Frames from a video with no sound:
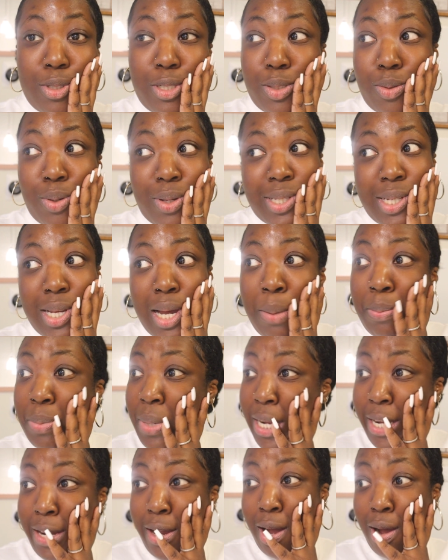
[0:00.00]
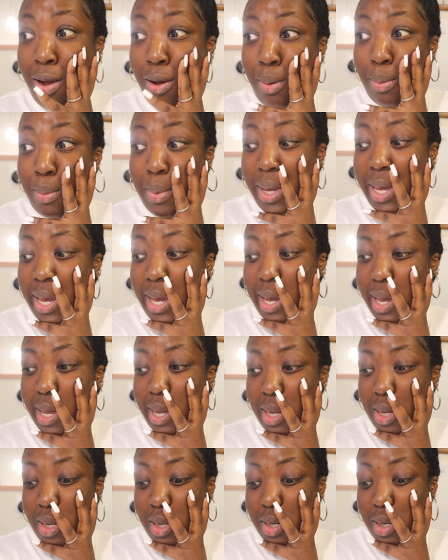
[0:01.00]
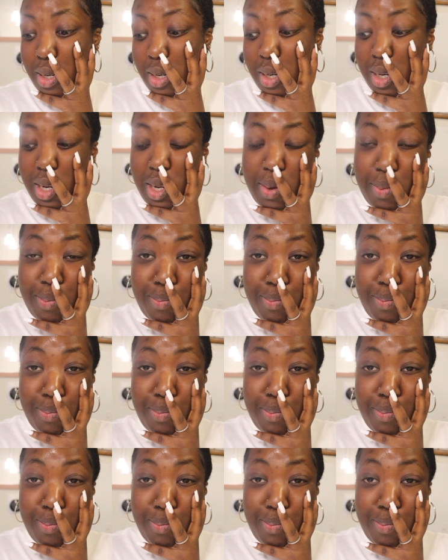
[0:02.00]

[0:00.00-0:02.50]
just wanted to update y'all, and